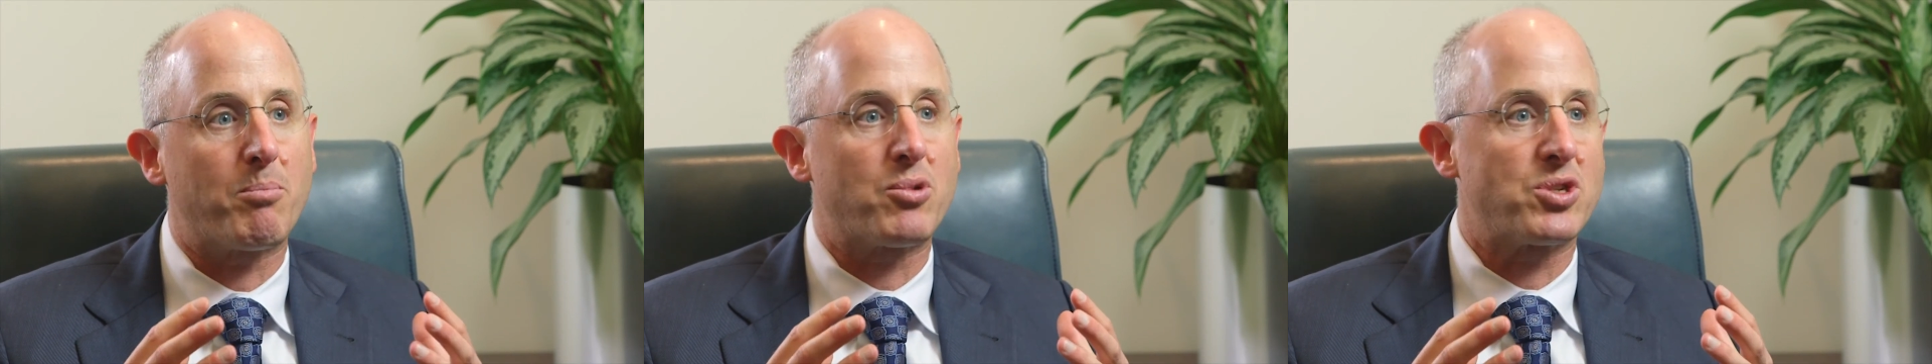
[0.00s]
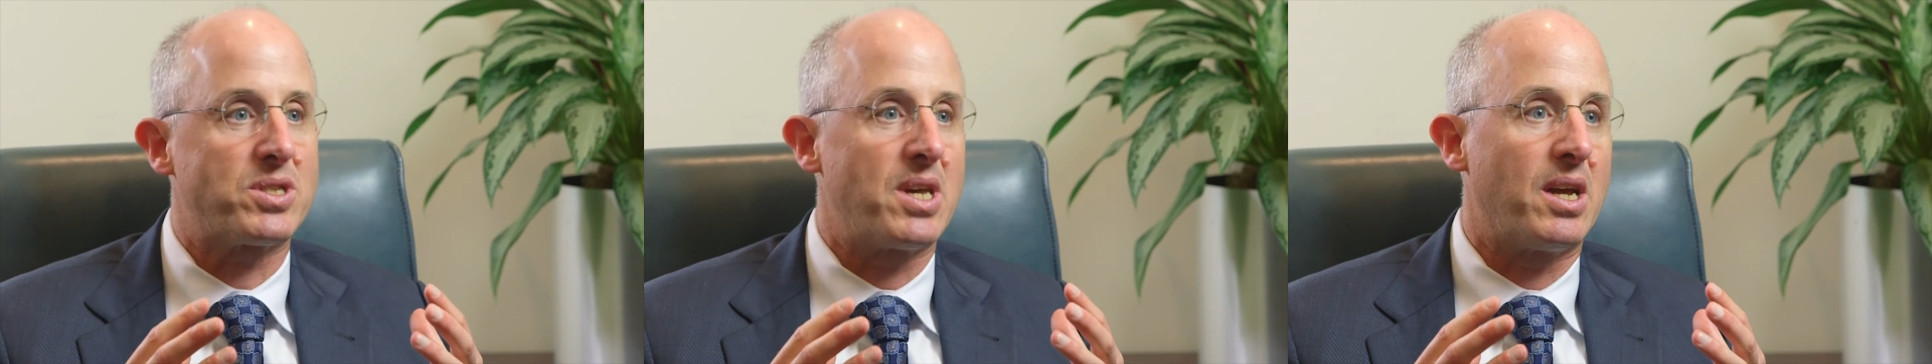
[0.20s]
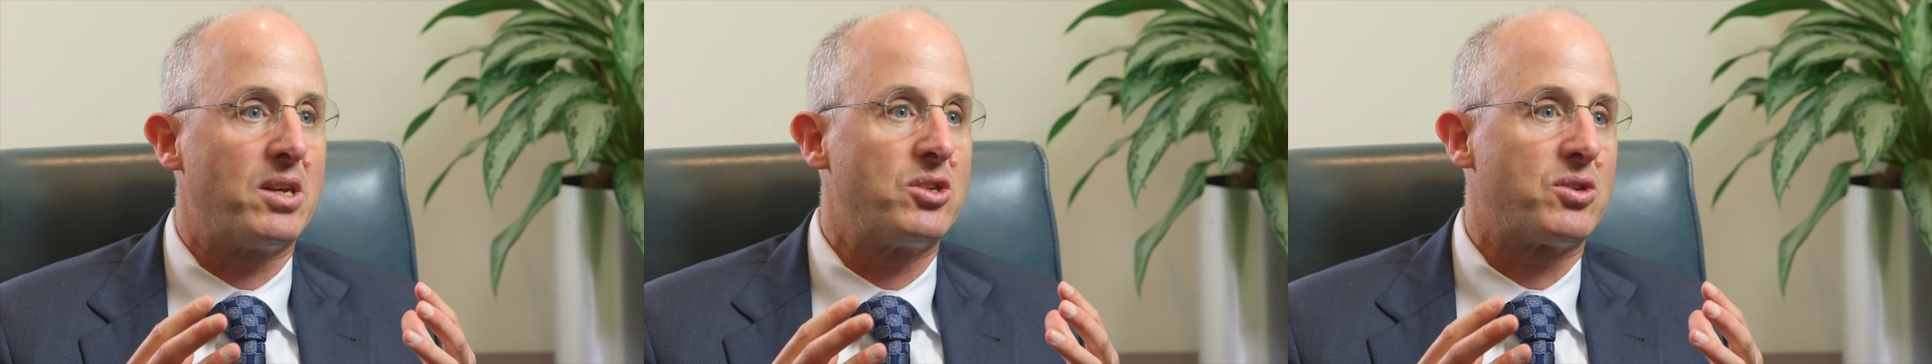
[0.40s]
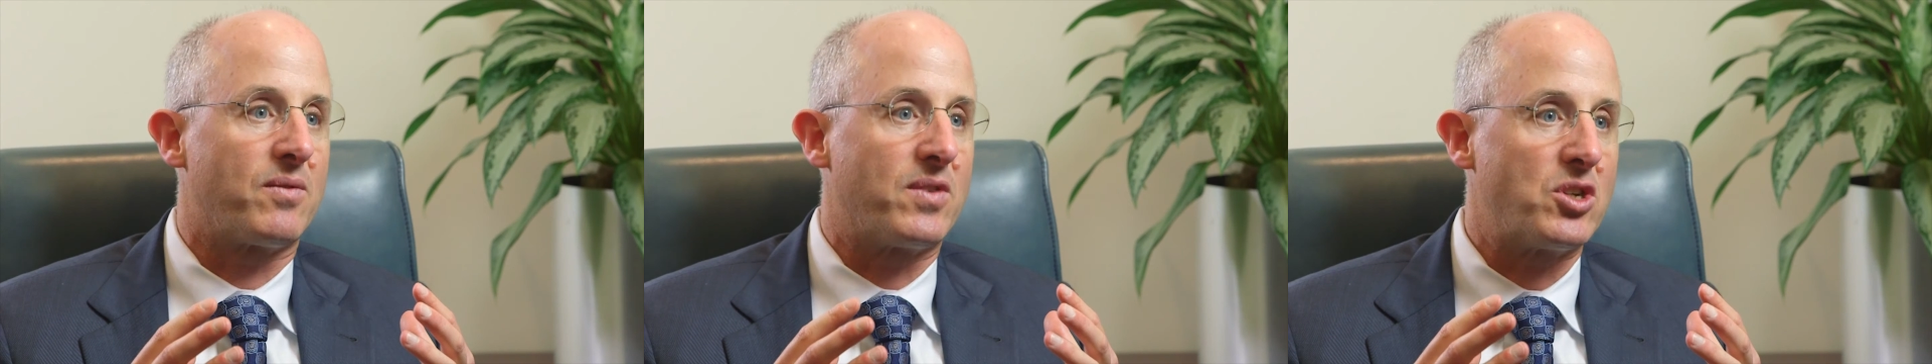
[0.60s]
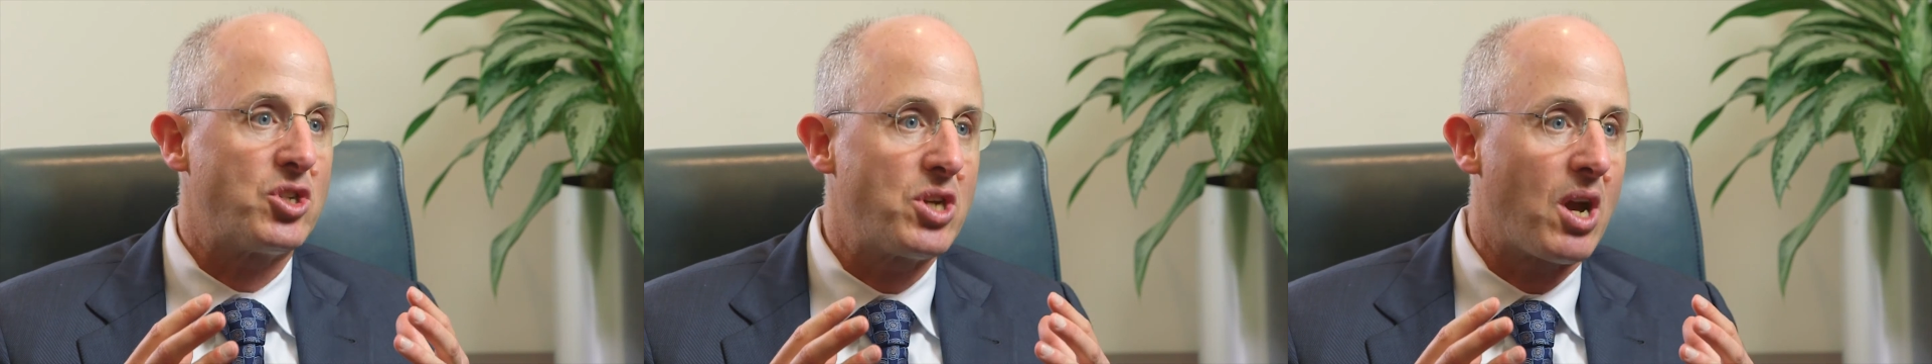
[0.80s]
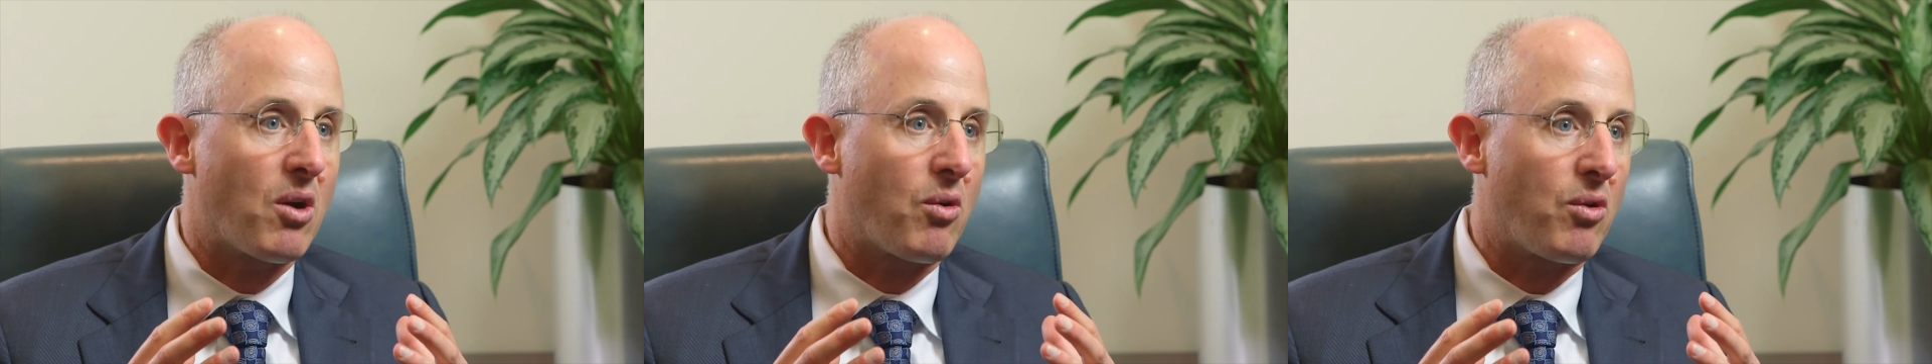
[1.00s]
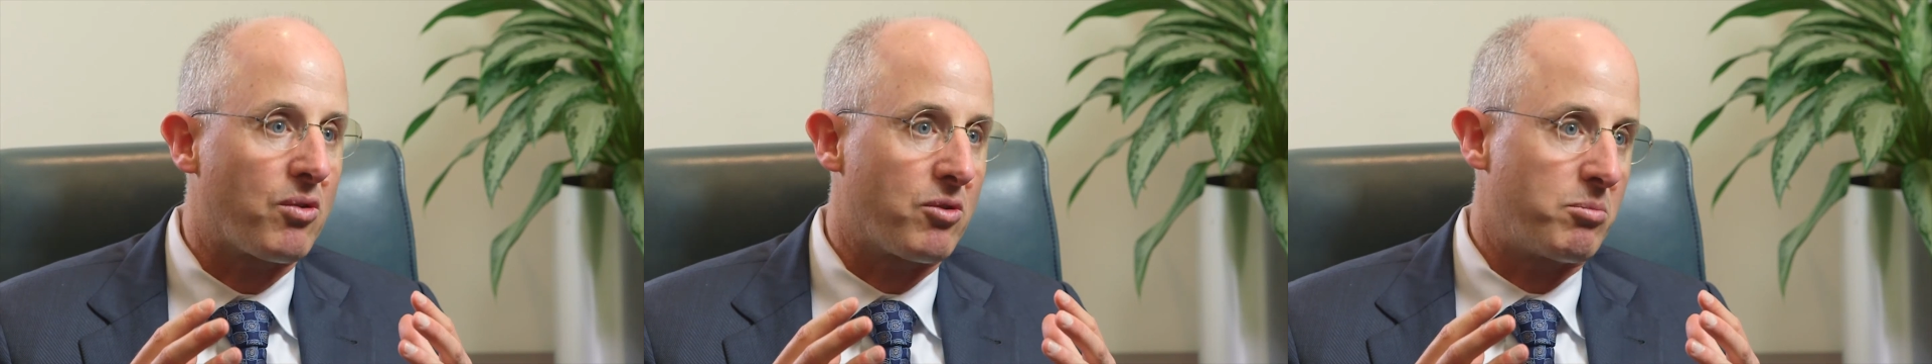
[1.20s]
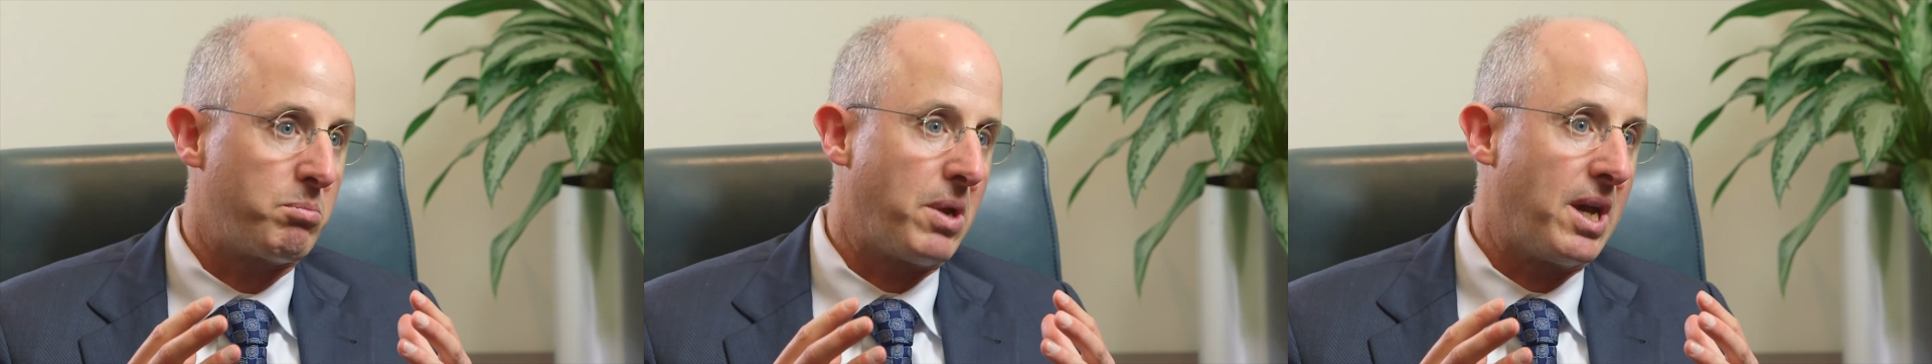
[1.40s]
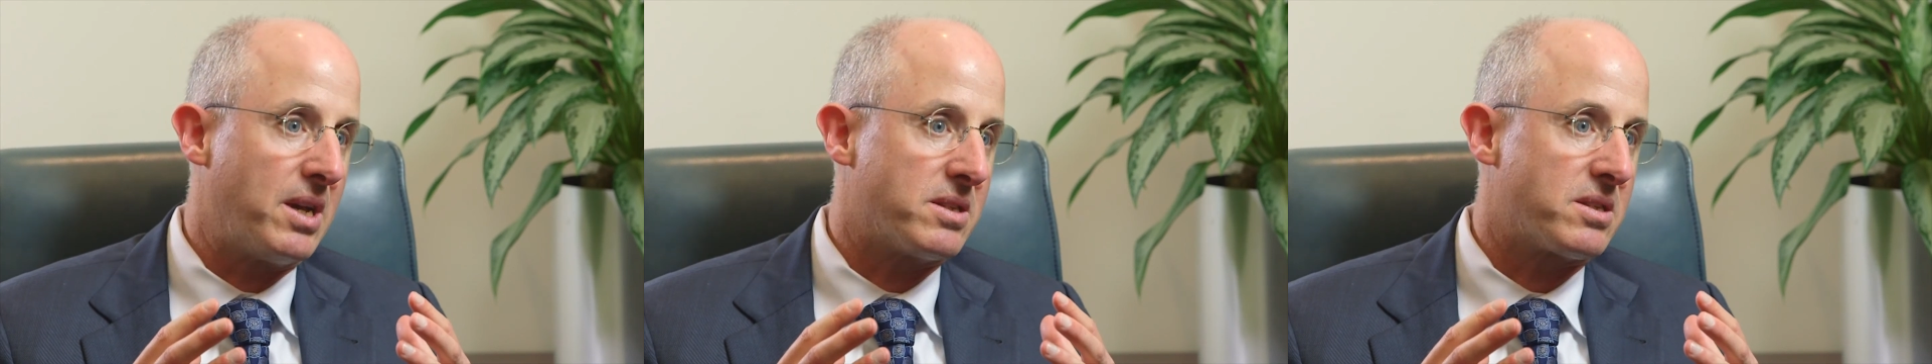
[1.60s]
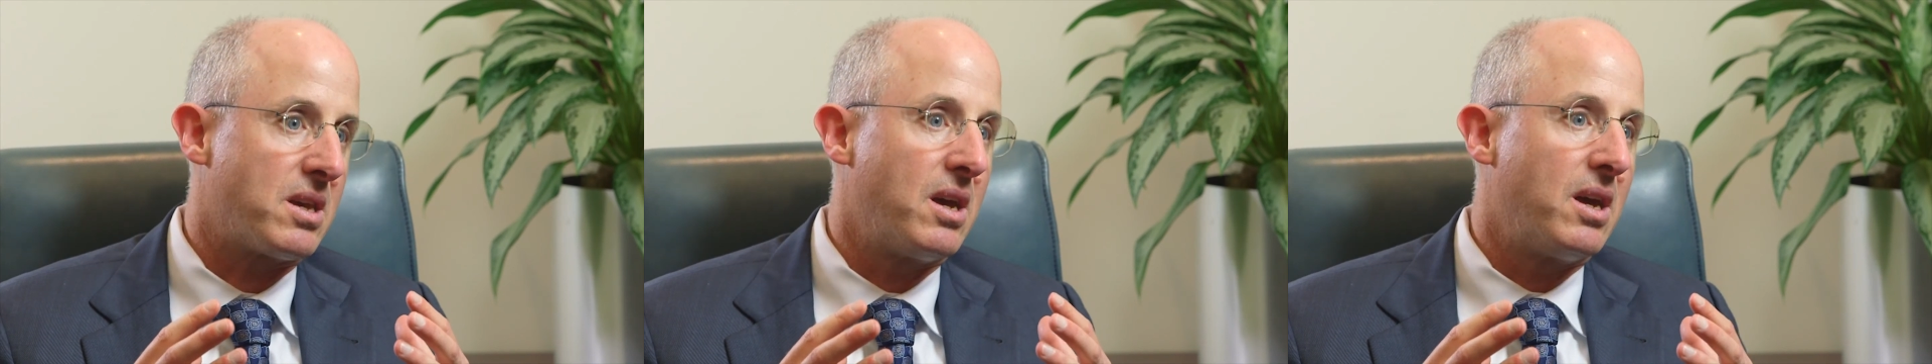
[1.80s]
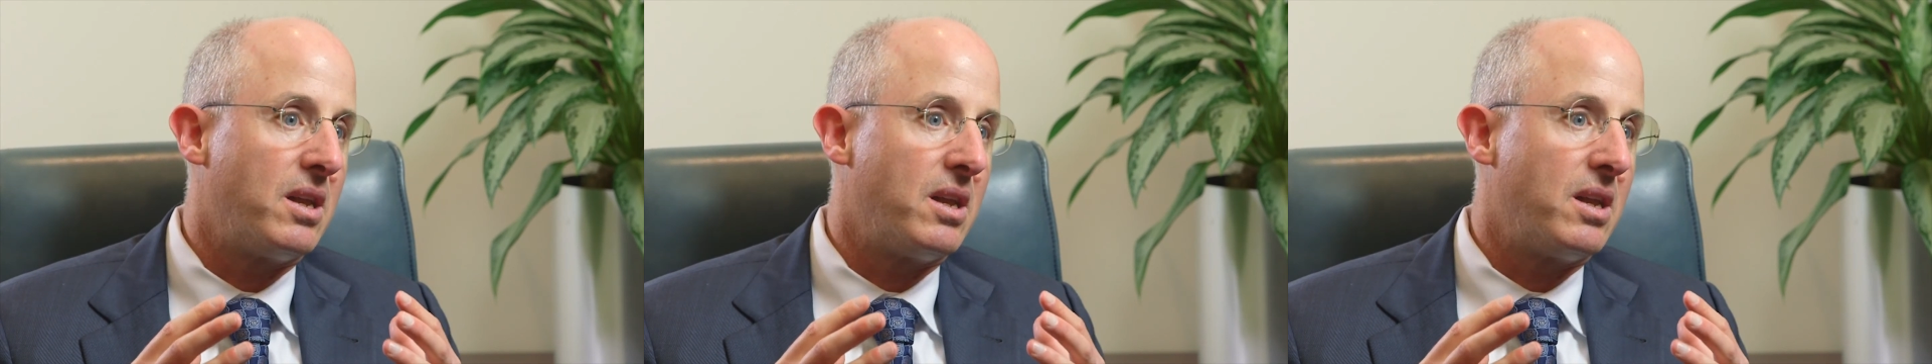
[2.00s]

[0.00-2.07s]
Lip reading: percentage of the shareholder base